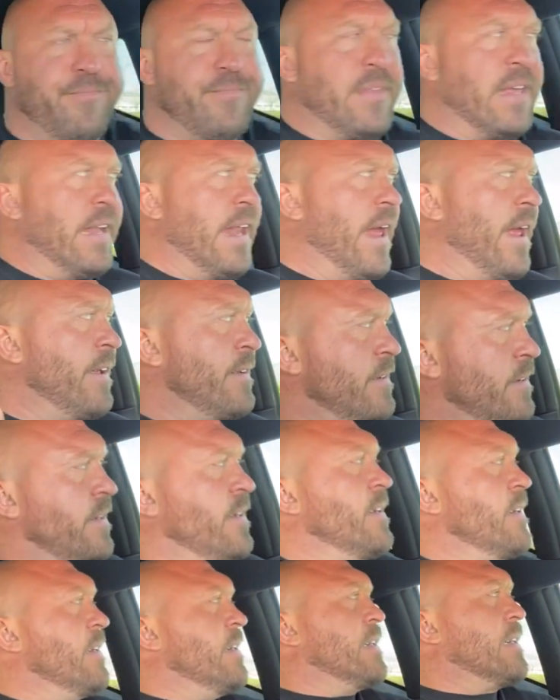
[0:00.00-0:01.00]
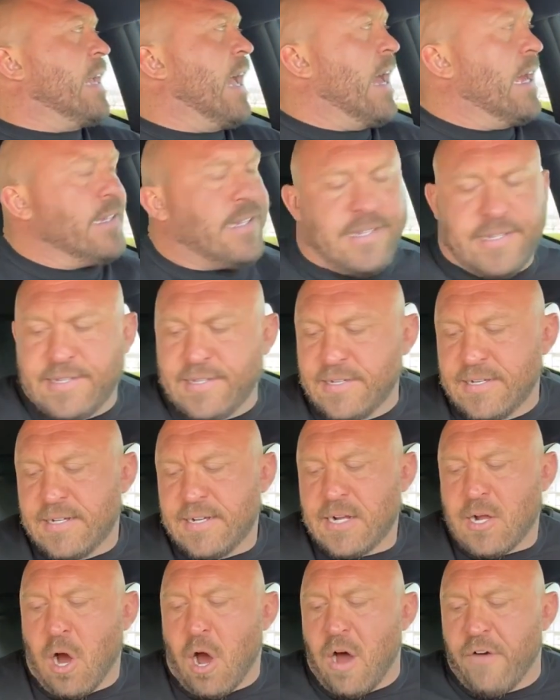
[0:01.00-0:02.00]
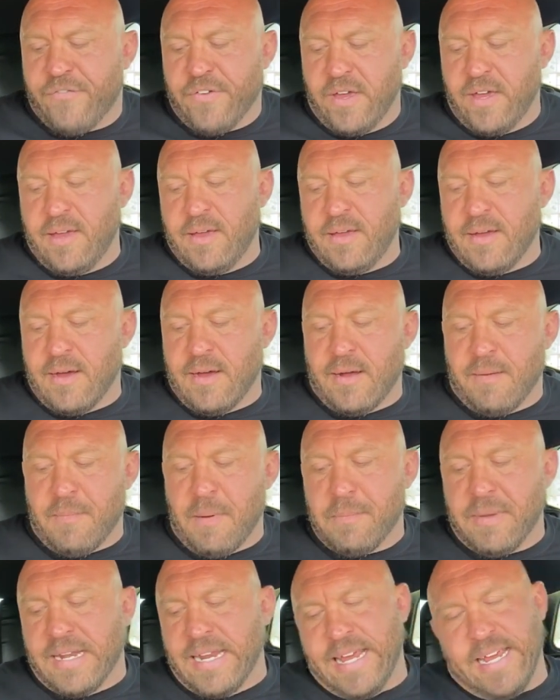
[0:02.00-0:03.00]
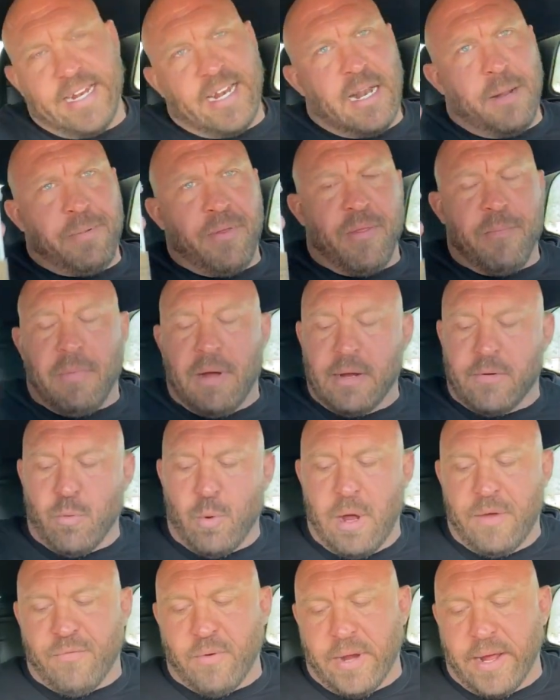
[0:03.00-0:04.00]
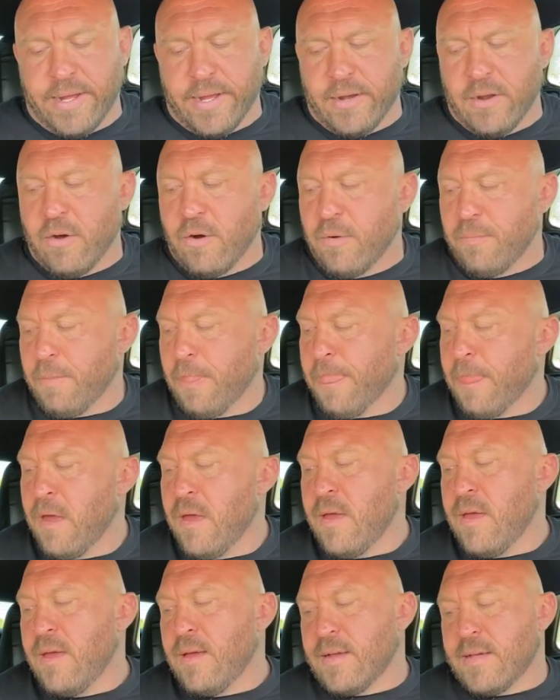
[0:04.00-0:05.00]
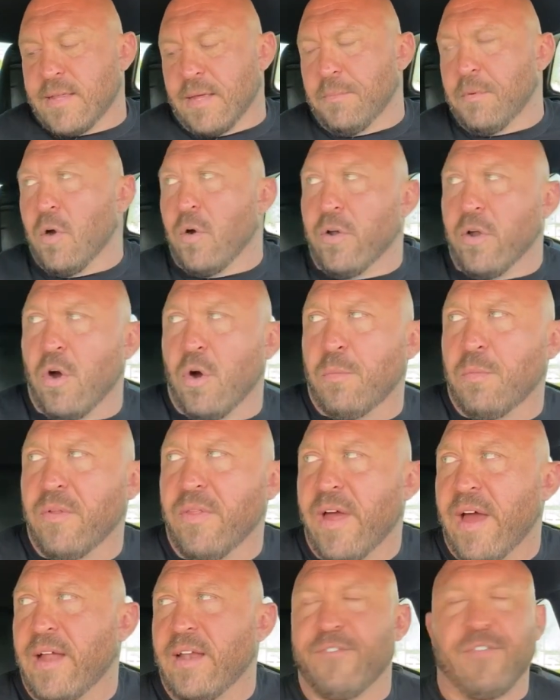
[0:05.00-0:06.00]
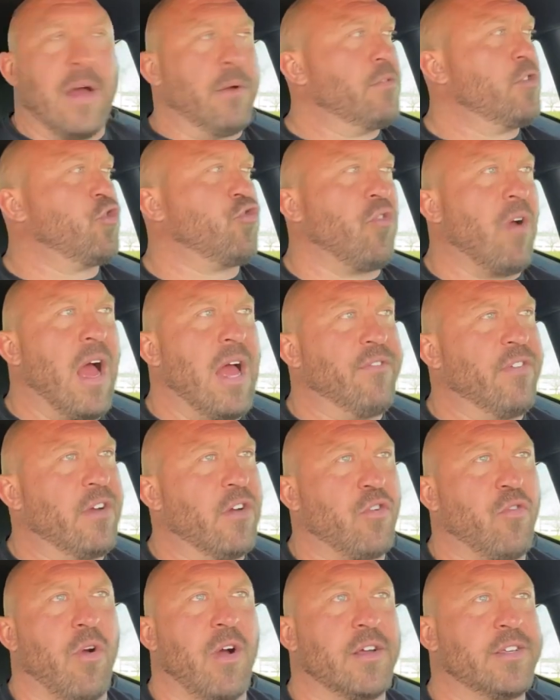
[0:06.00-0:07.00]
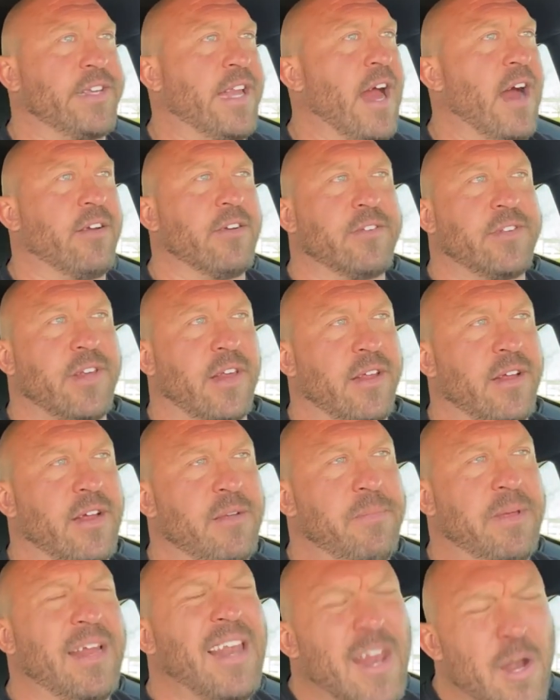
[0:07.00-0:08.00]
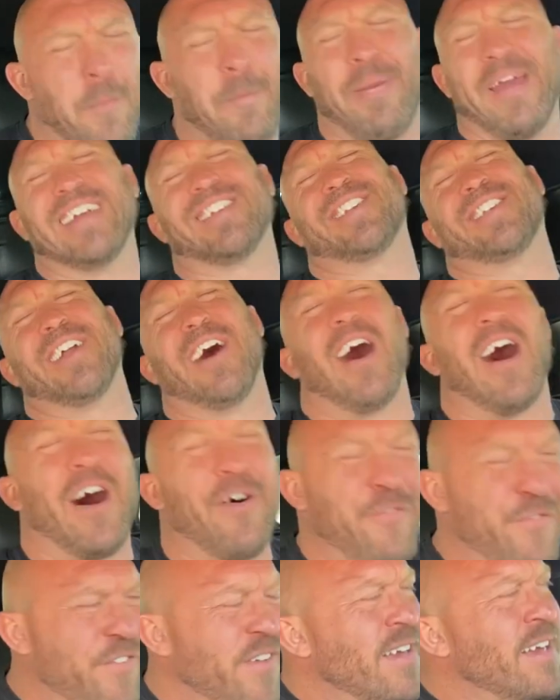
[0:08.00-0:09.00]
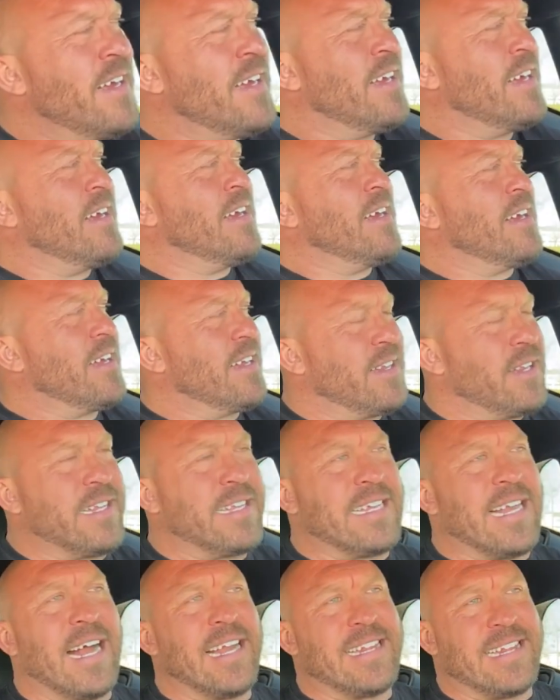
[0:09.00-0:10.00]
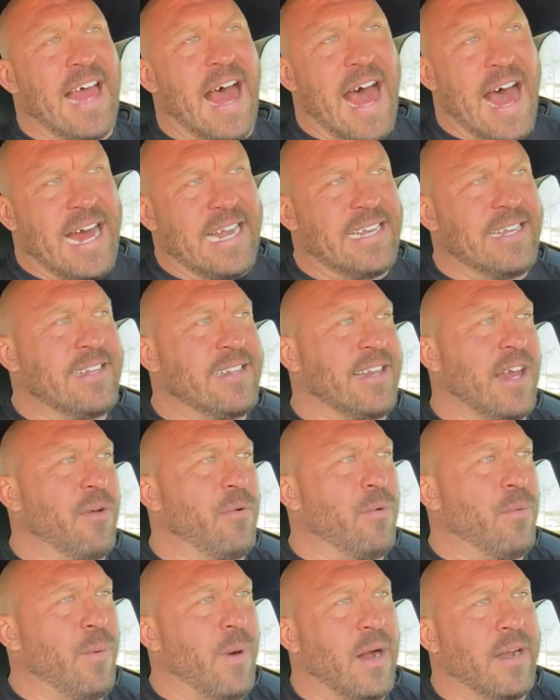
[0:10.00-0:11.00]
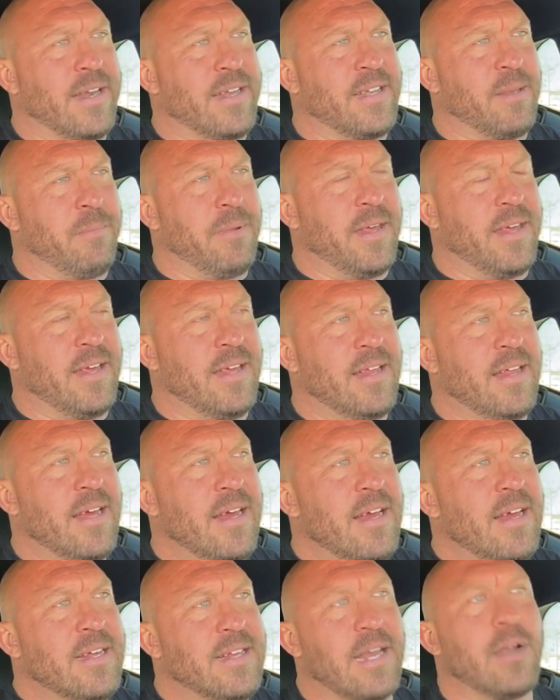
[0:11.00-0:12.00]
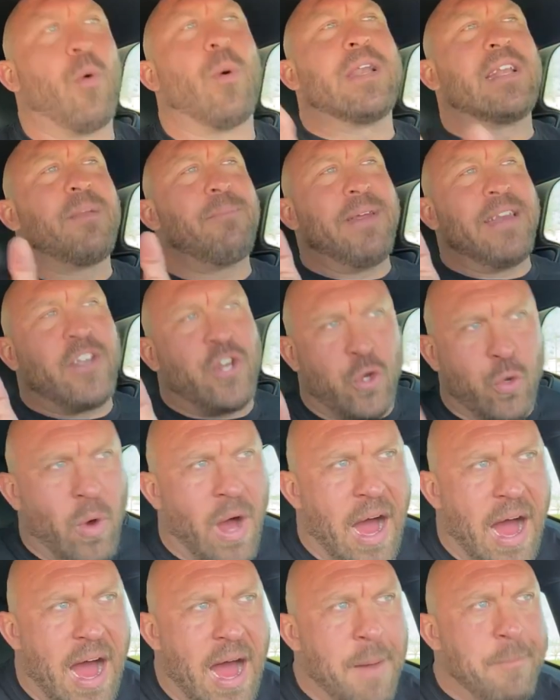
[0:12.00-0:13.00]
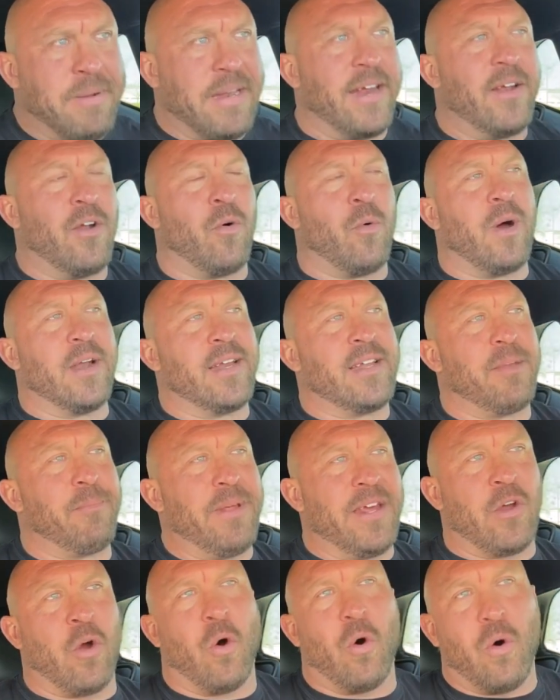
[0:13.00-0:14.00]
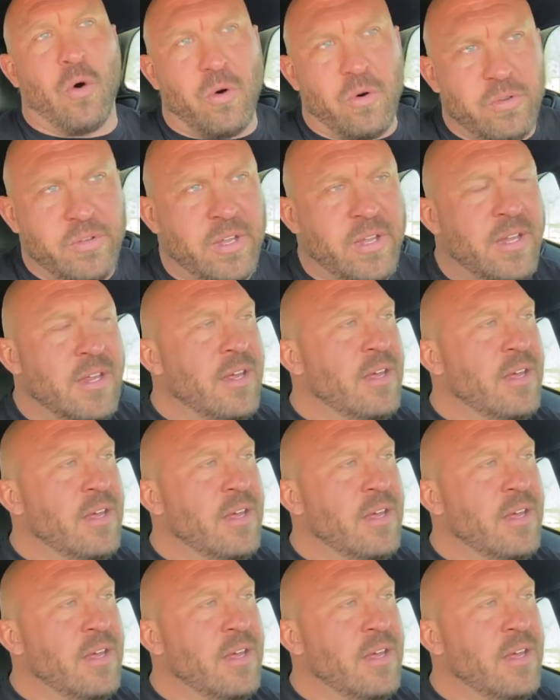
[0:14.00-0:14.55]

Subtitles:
today. Guys, coffee, I'm going to heat it up in the microwave when I get home, because I'm going home with that. If I was driving across town or something, I'd be a little pissed off because it's not as hot as I would want it to be. Because I don't want it to be too hot, but I don't want it to be cold.